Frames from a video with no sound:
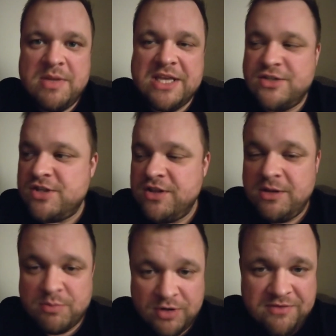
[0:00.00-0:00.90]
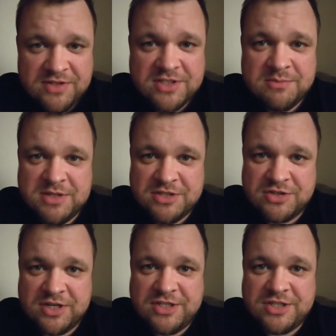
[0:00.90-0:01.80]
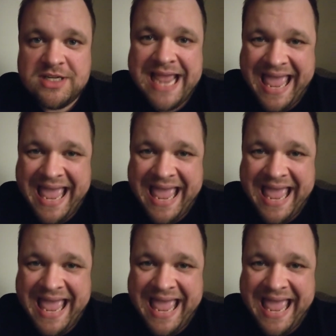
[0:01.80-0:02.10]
Because in the previous administration,